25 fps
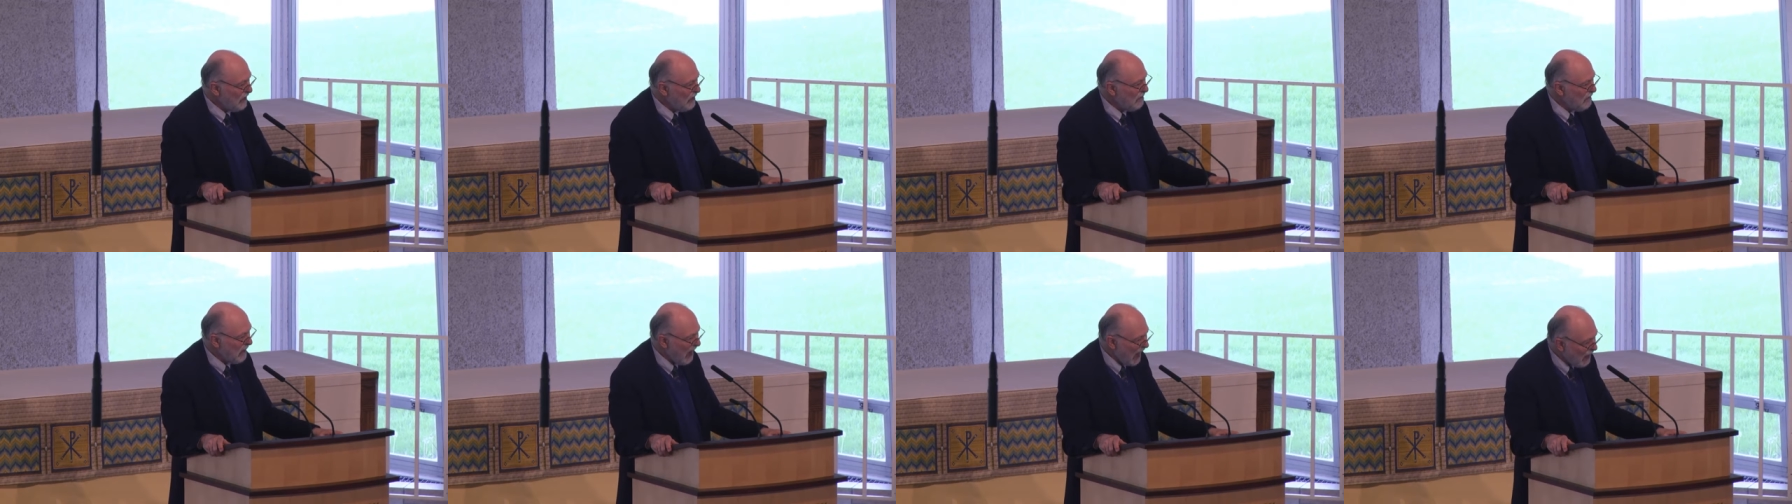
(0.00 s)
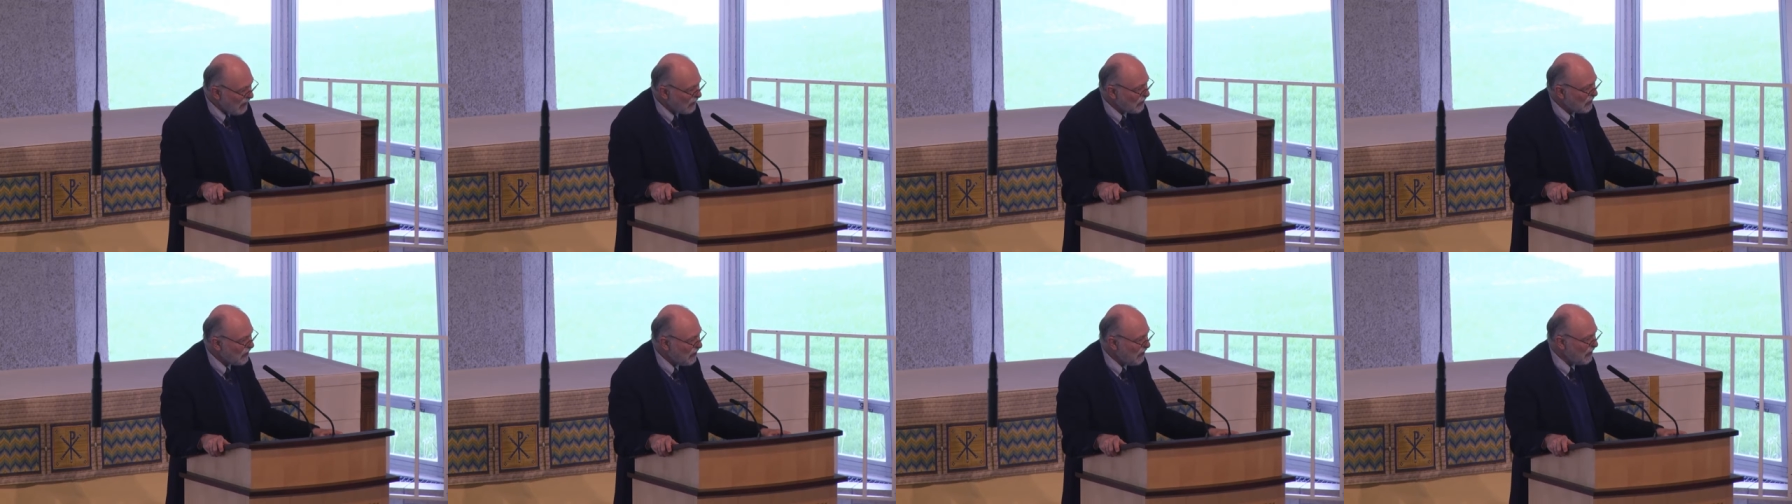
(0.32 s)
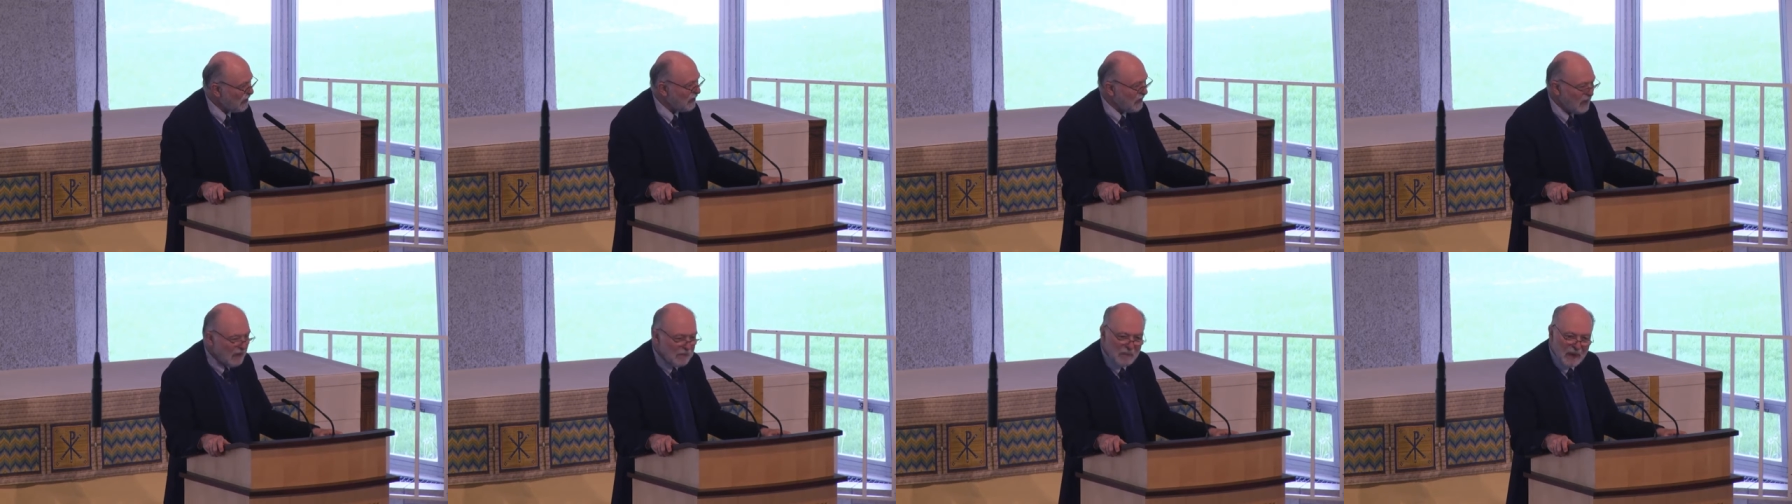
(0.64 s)
about
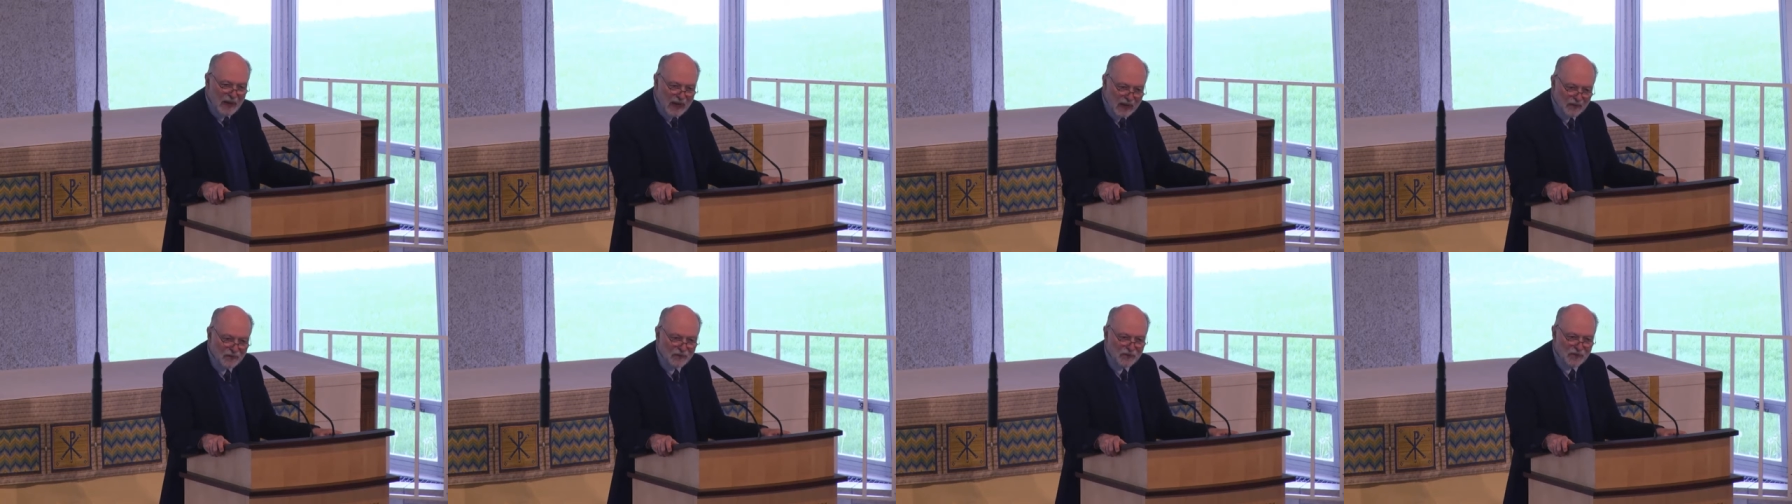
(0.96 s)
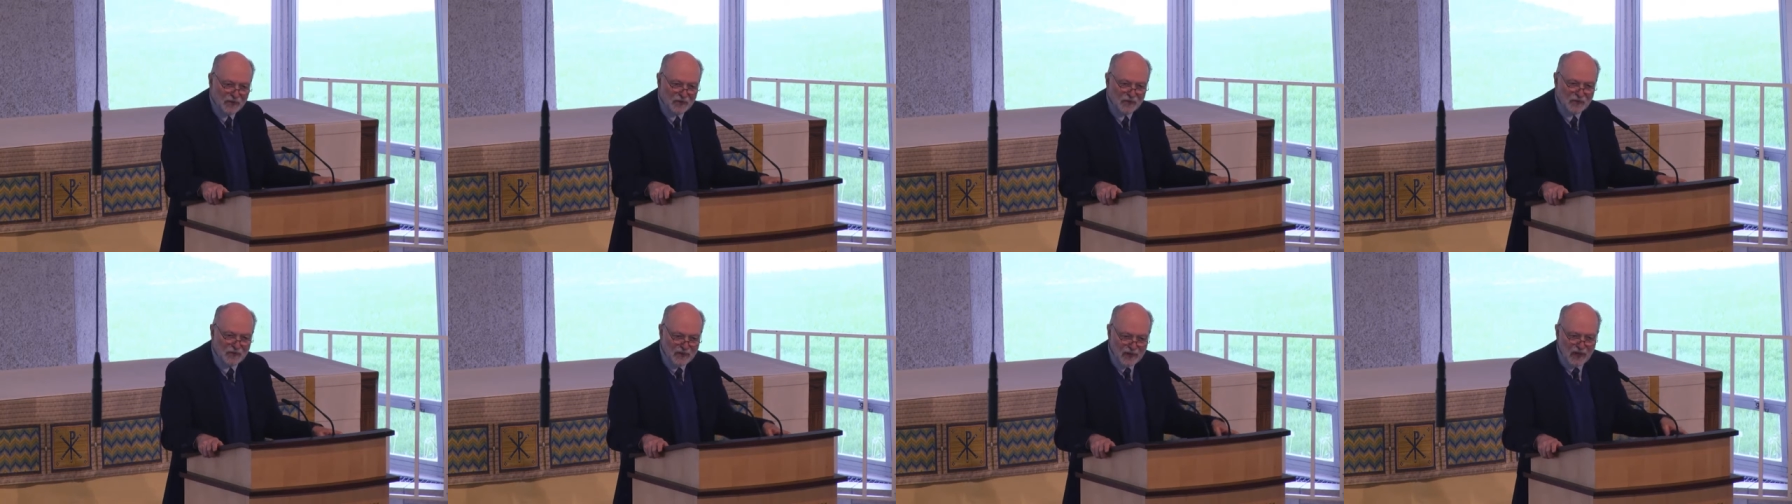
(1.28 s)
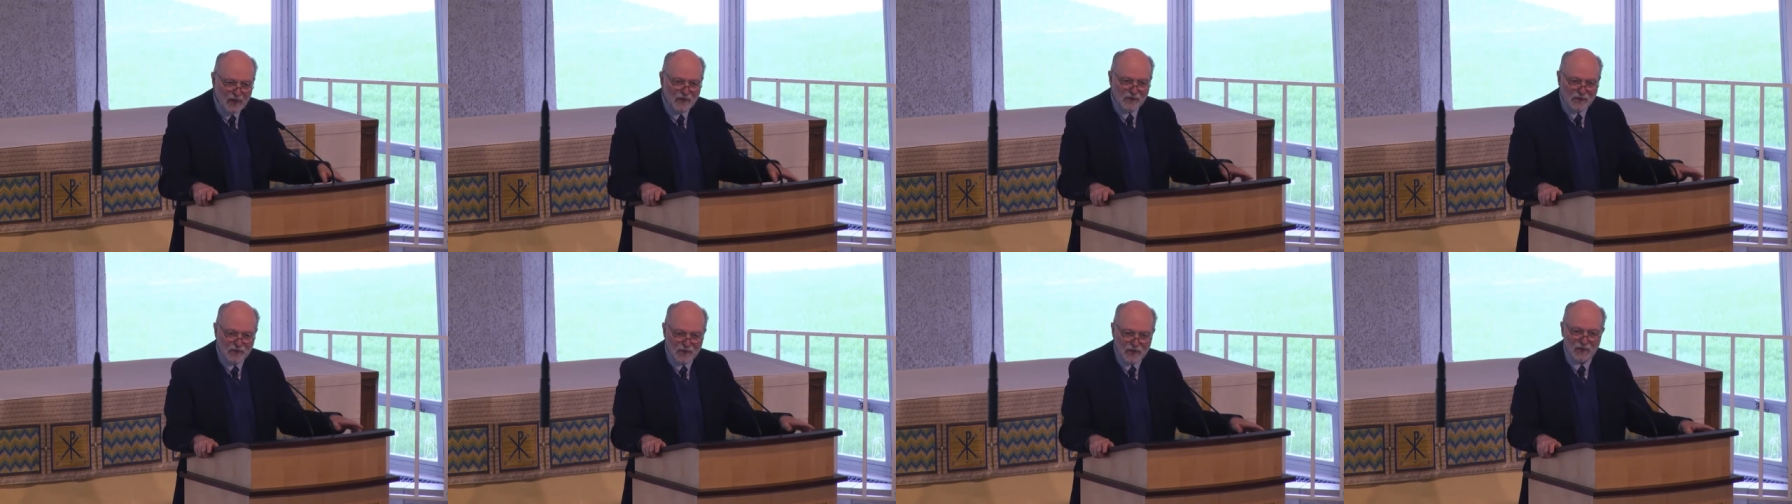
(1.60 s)
you, about you,
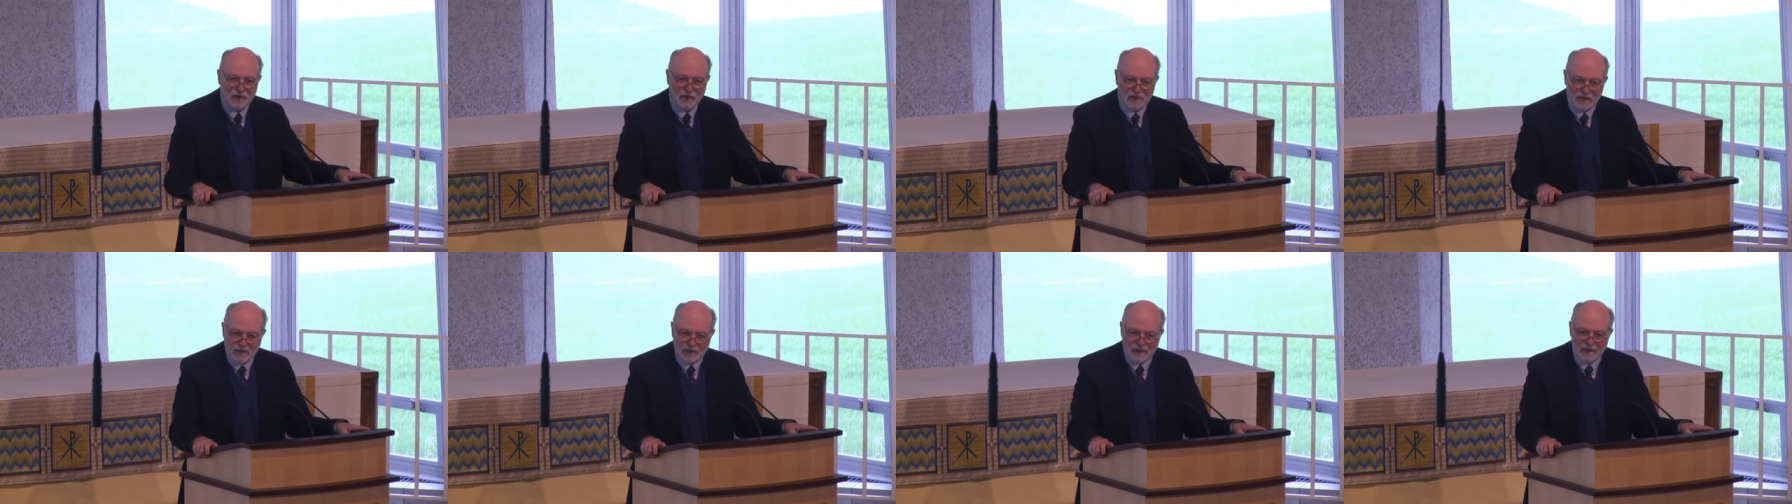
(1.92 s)
don't you?